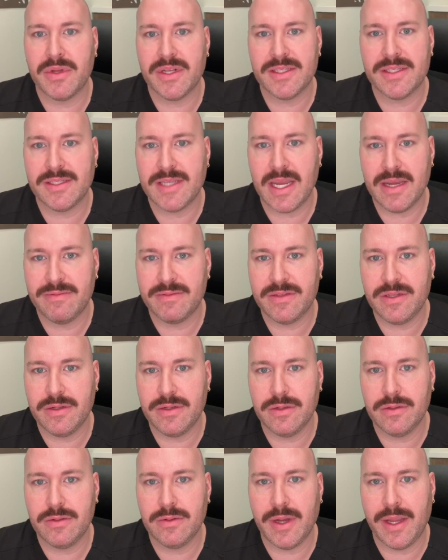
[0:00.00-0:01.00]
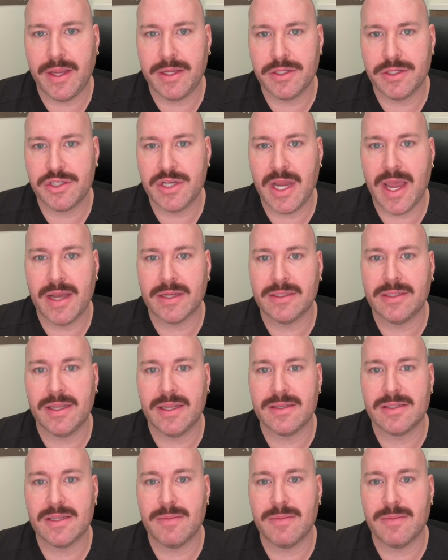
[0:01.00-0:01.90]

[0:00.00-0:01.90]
but safe to inject and